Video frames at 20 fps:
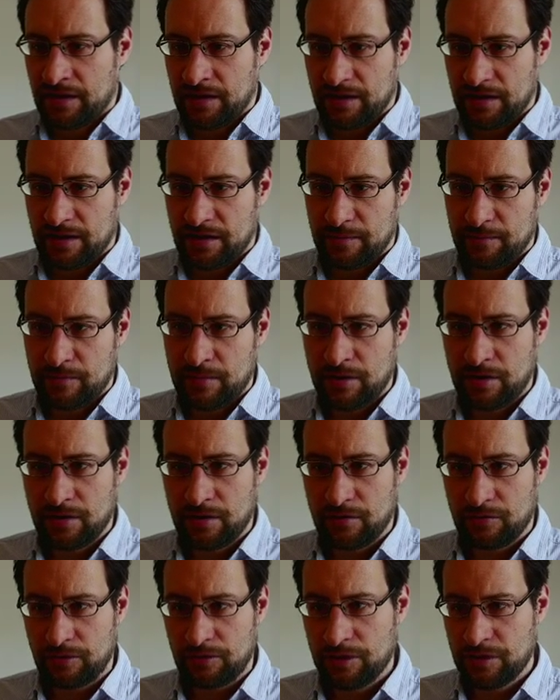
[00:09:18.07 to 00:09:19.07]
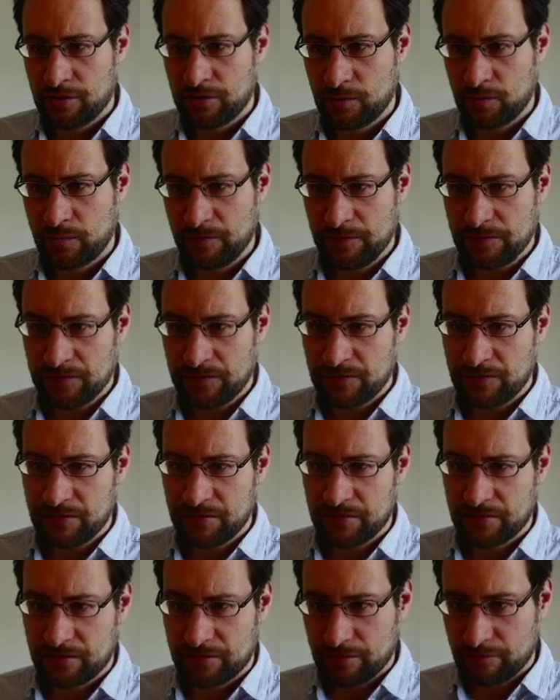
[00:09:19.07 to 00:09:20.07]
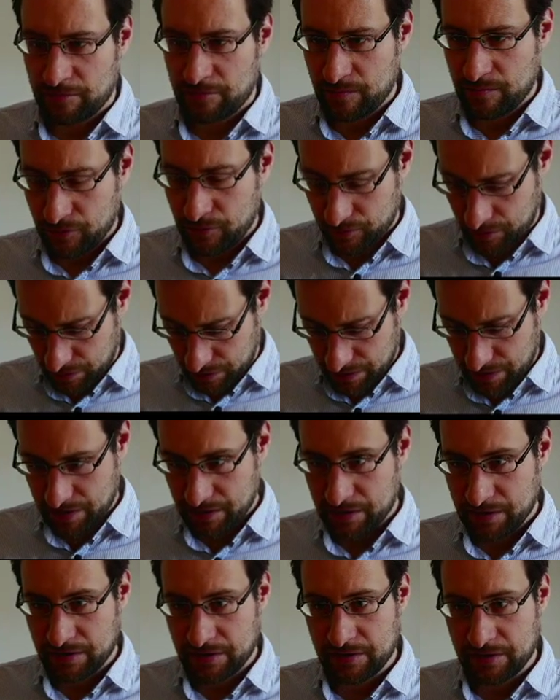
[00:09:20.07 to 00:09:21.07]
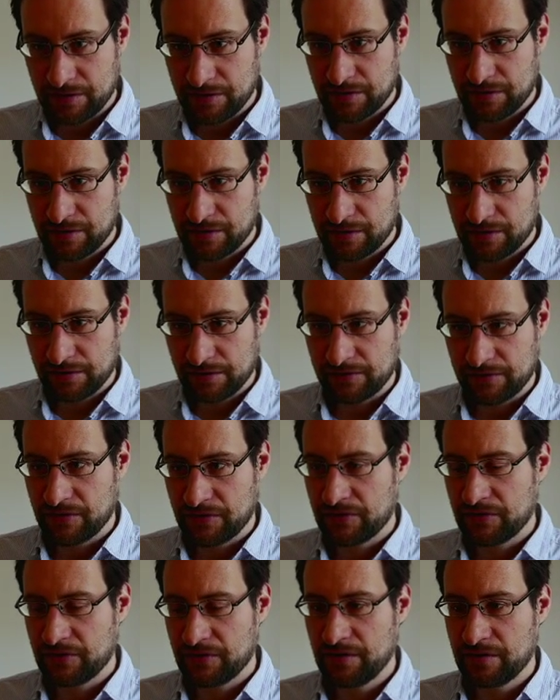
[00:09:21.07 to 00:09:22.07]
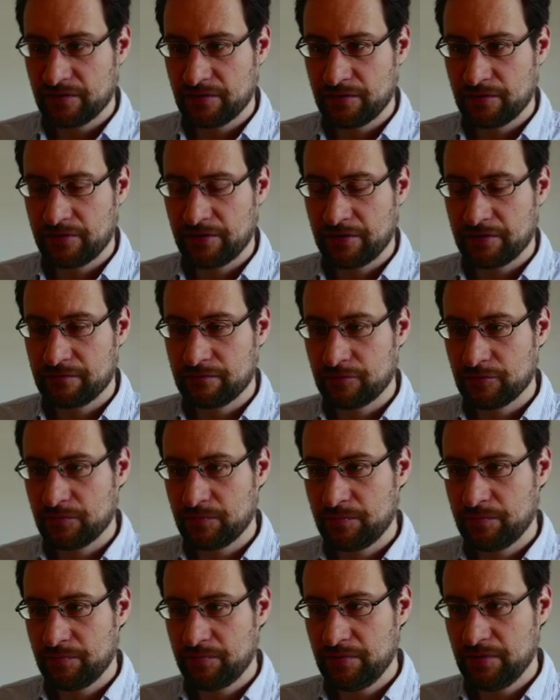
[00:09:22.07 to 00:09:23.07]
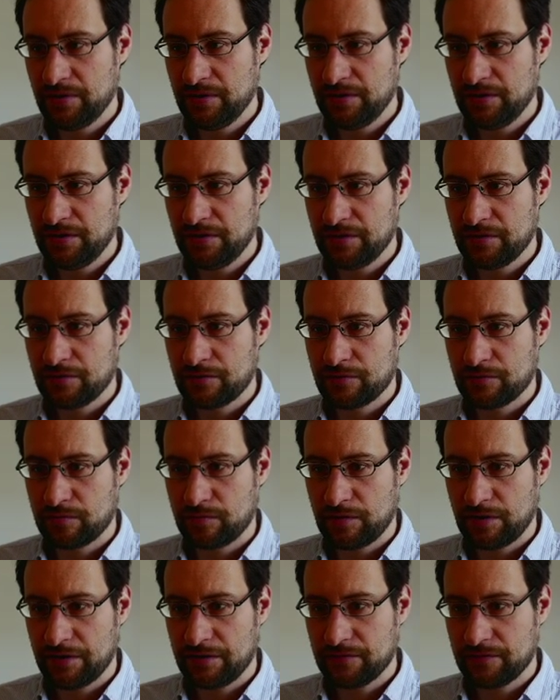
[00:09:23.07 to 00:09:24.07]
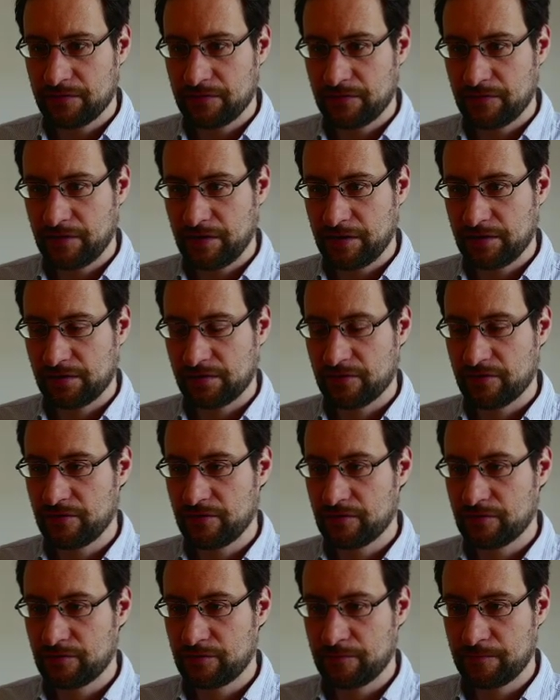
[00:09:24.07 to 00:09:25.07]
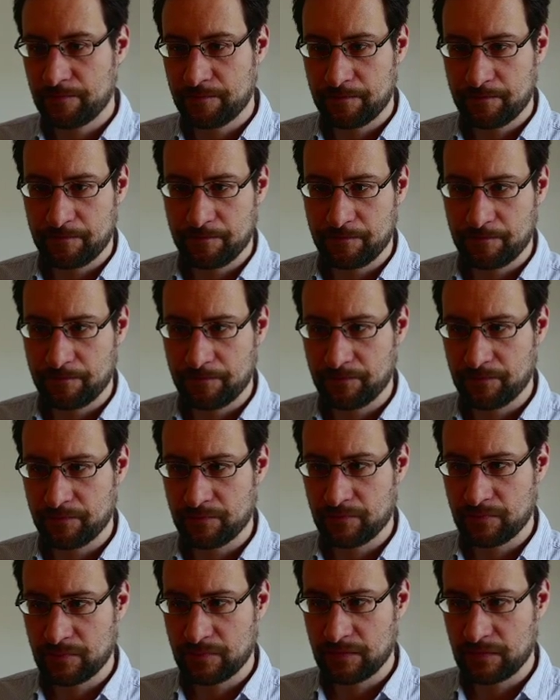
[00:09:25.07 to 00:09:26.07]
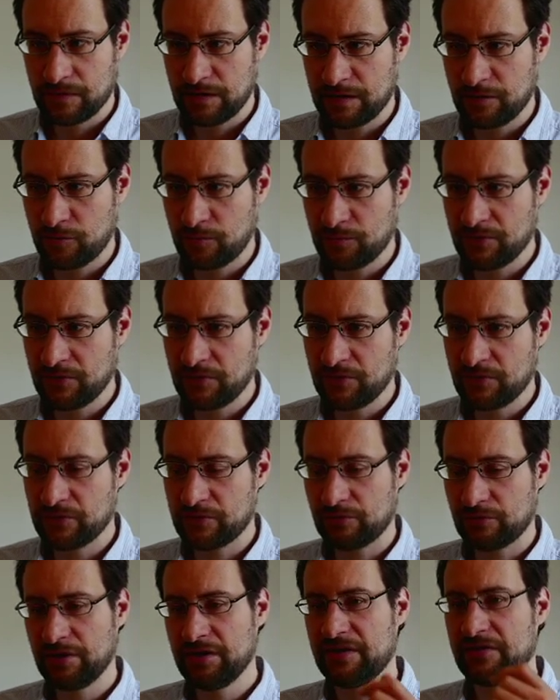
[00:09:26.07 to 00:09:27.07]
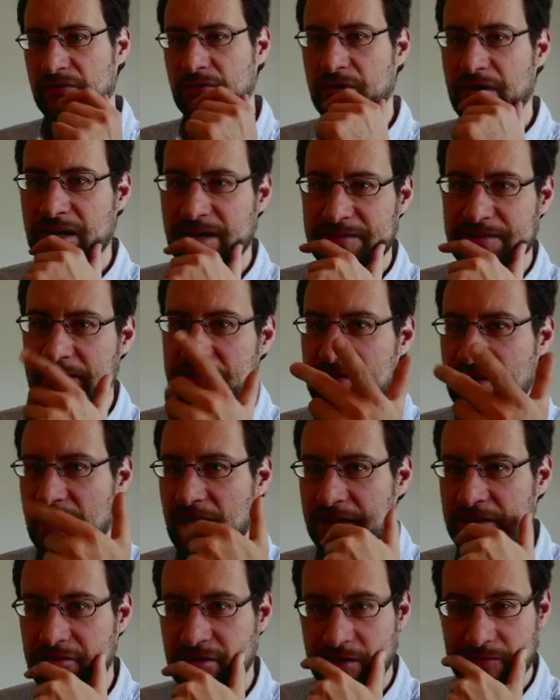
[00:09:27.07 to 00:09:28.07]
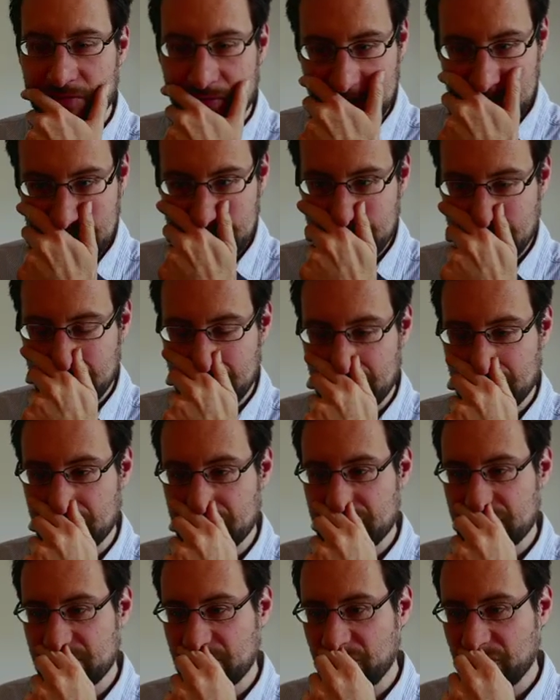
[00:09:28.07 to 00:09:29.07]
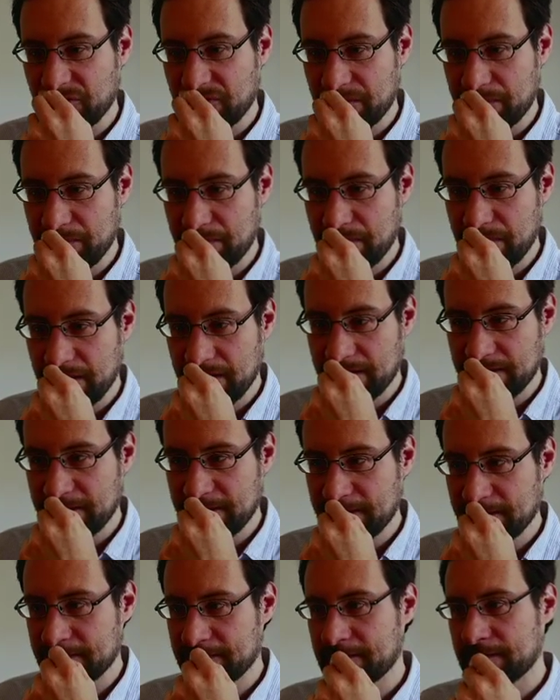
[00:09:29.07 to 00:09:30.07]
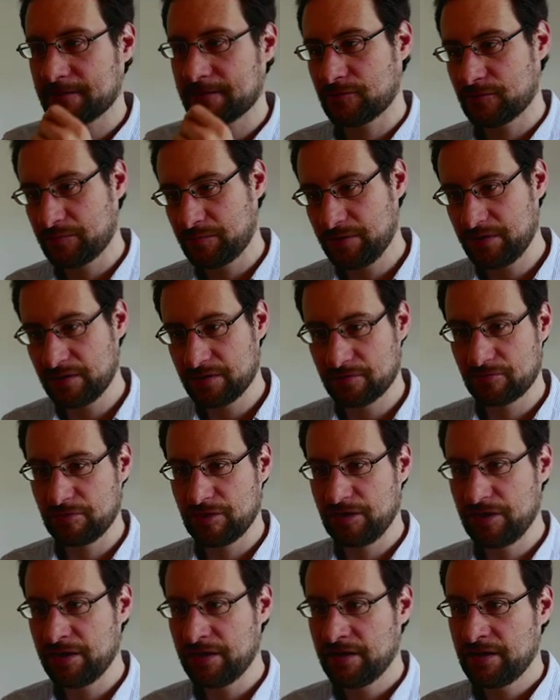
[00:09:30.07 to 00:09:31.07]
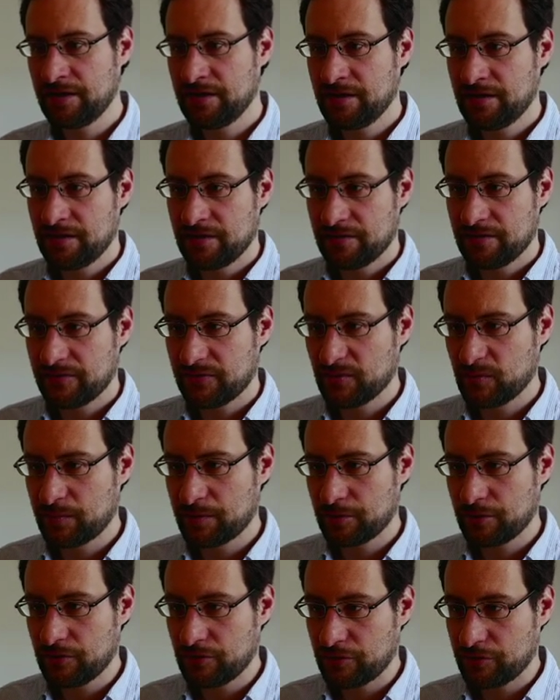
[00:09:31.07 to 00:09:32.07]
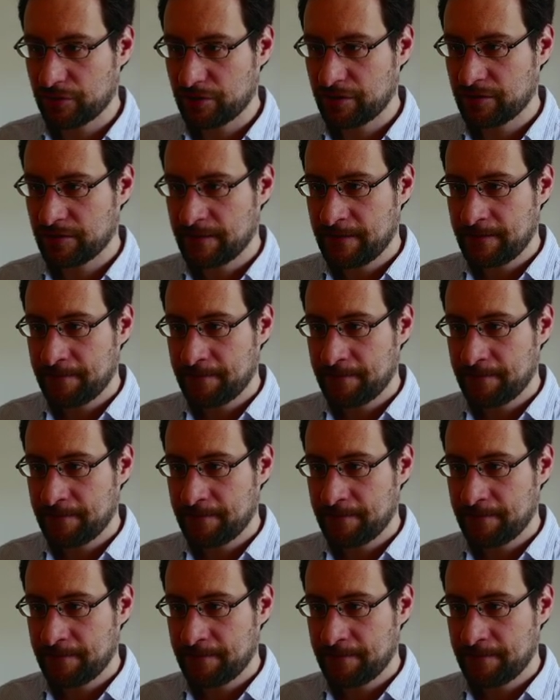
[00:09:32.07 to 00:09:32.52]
only hope we didn't remotely kill this here though. That would be quite a fail though. I hope this is only so. Yeah, this hard drives in there are not the most amazing. This would be now really super annoying